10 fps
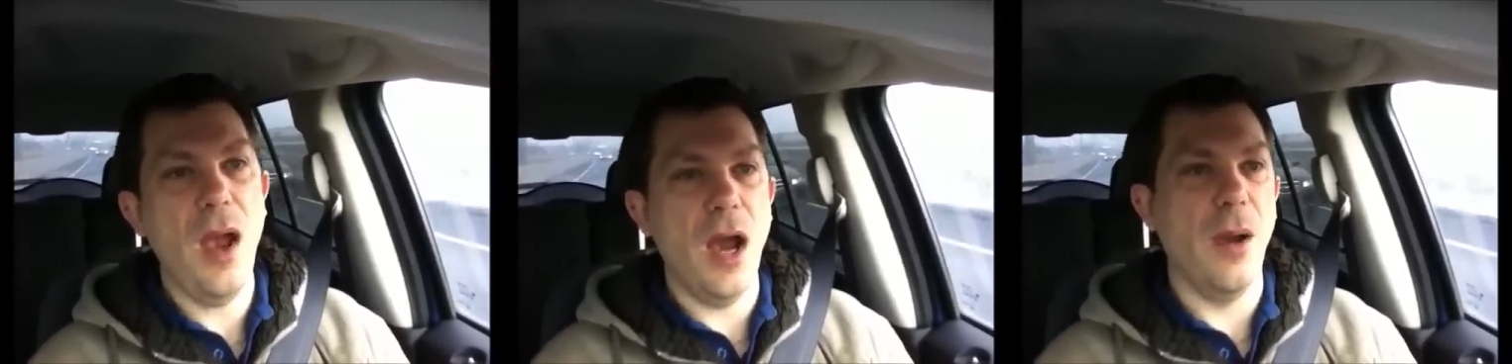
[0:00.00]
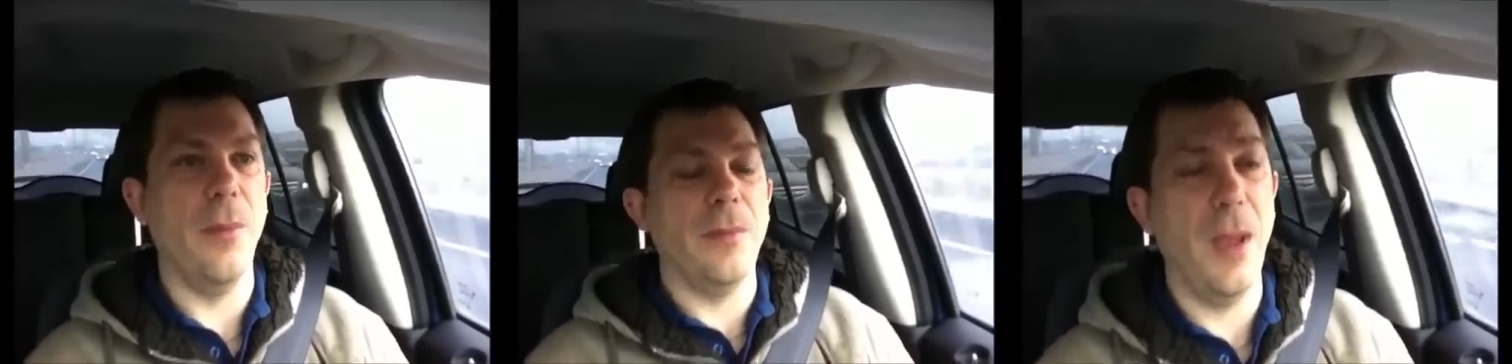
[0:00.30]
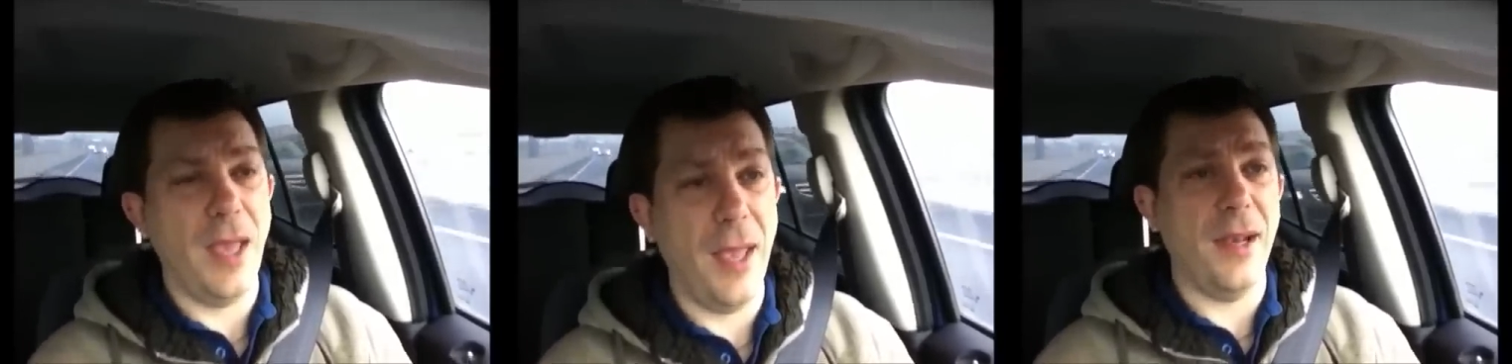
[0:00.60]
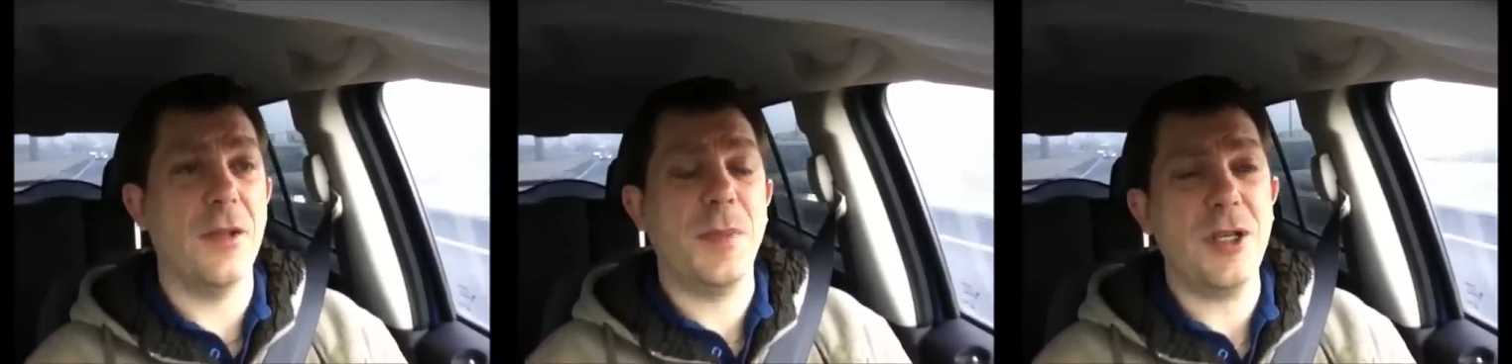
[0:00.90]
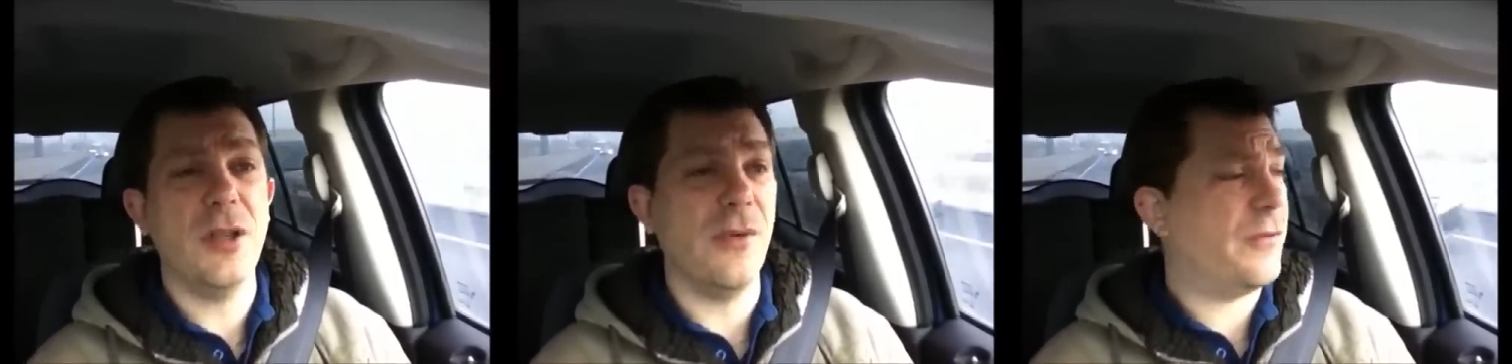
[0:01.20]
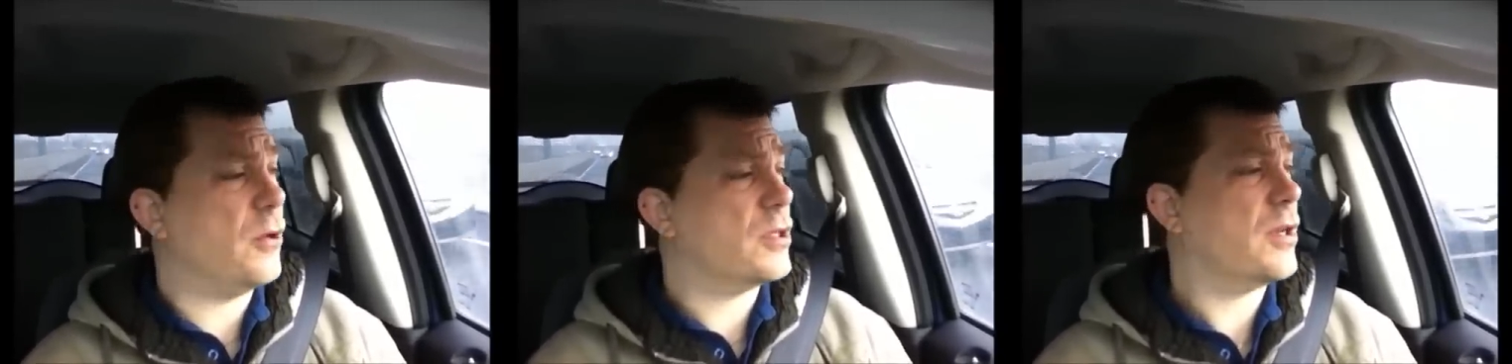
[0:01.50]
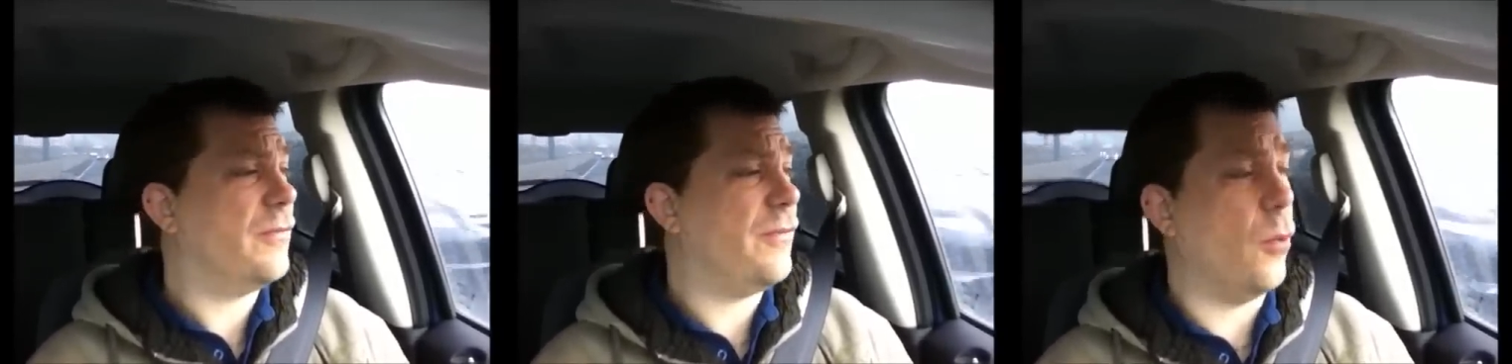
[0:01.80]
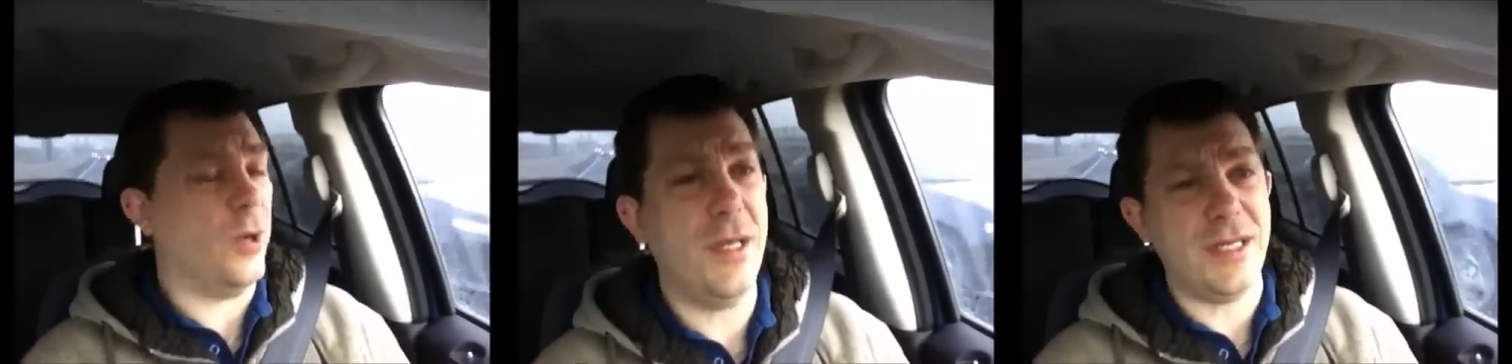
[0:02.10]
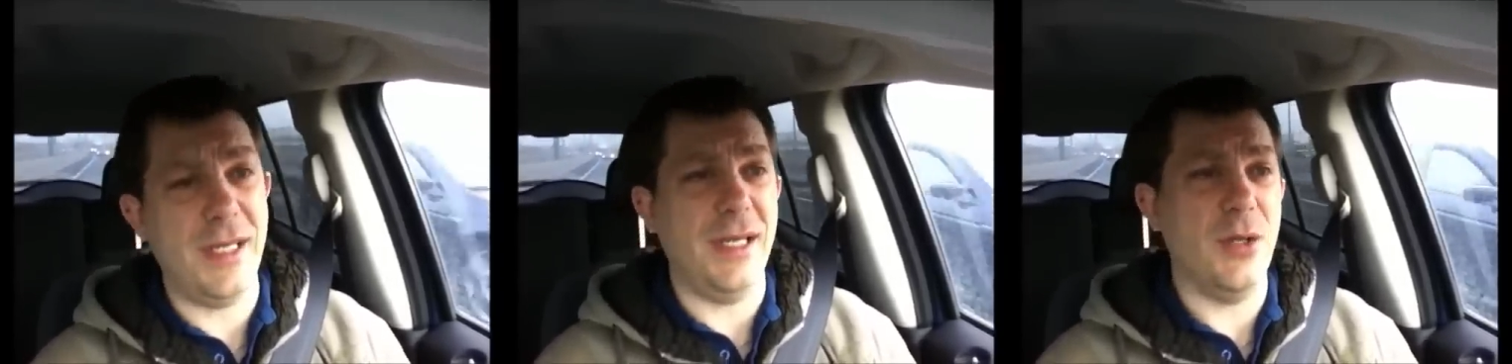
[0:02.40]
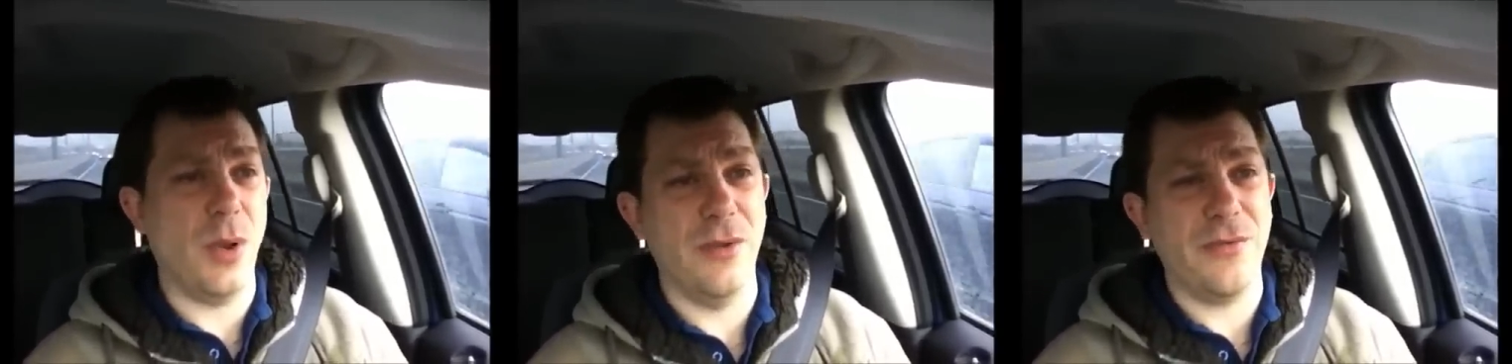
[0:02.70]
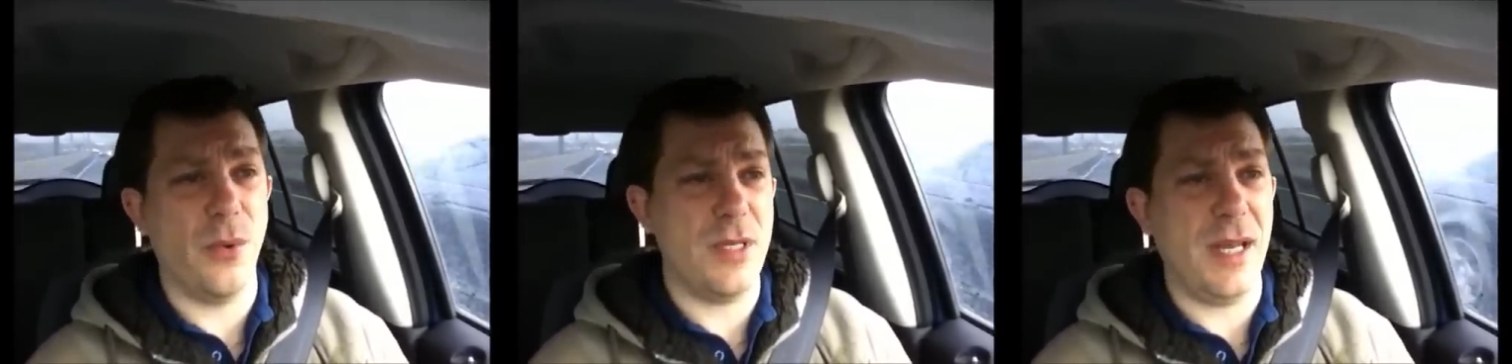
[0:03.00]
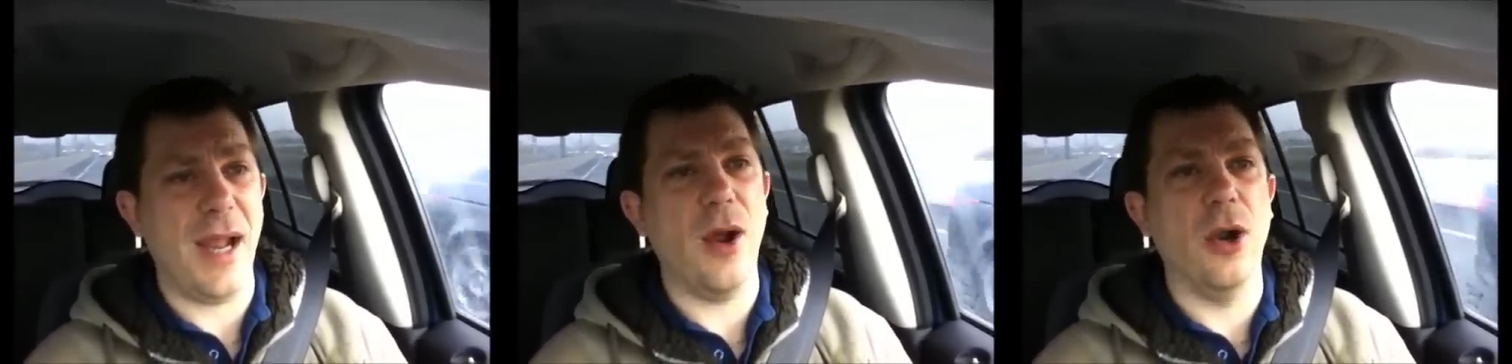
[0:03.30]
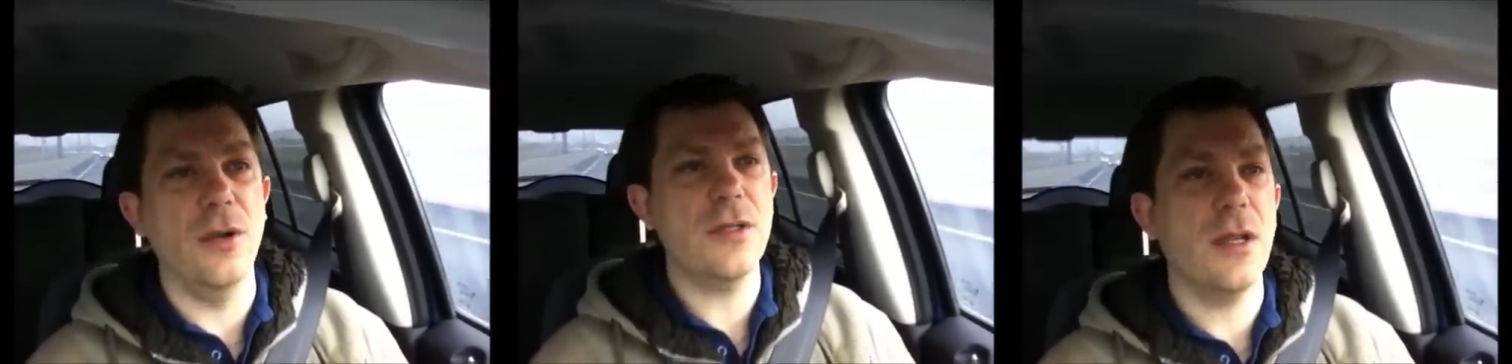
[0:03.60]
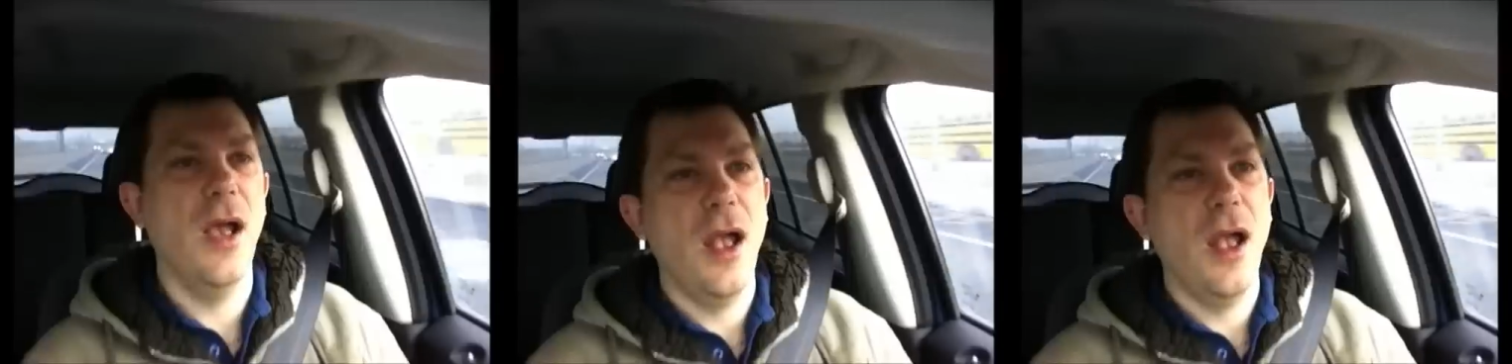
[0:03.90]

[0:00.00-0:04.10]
and especially the first 12 to 14 hours,